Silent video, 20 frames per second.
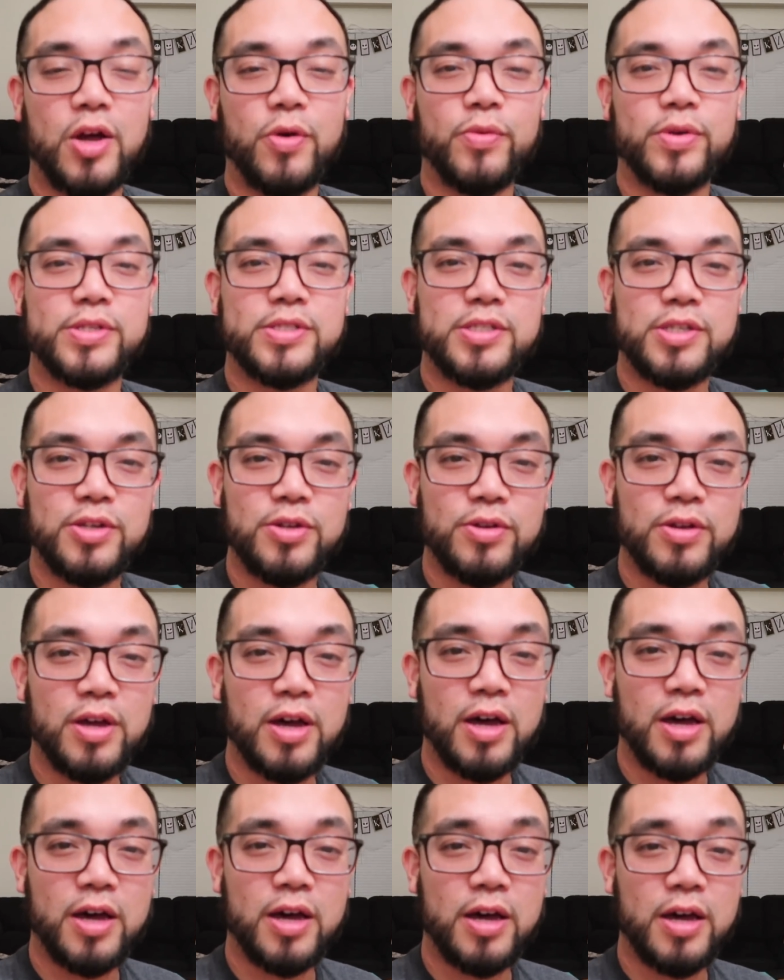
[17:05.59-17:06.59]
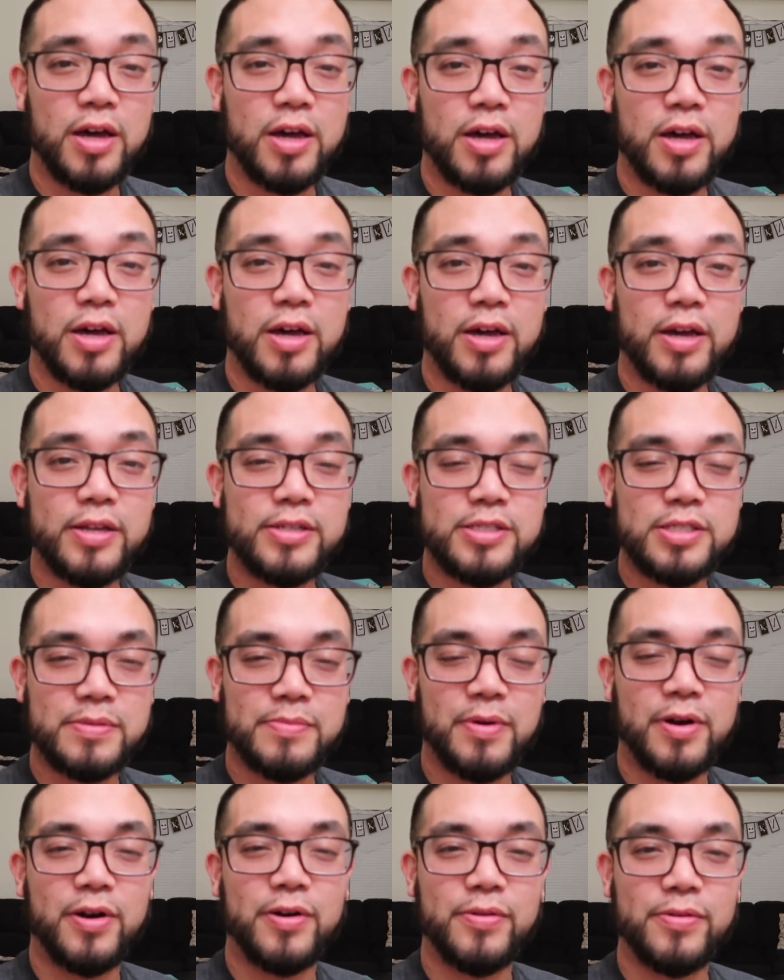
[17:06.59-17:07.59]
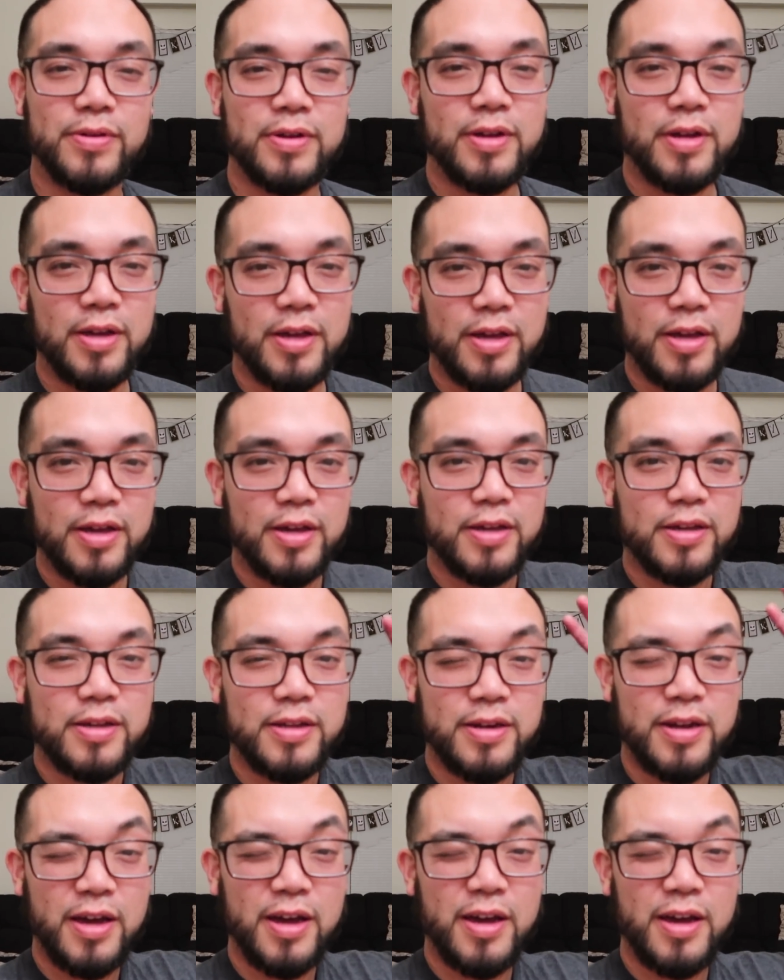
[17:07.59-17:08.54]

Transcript: and we'll see you guys tomorrow. Good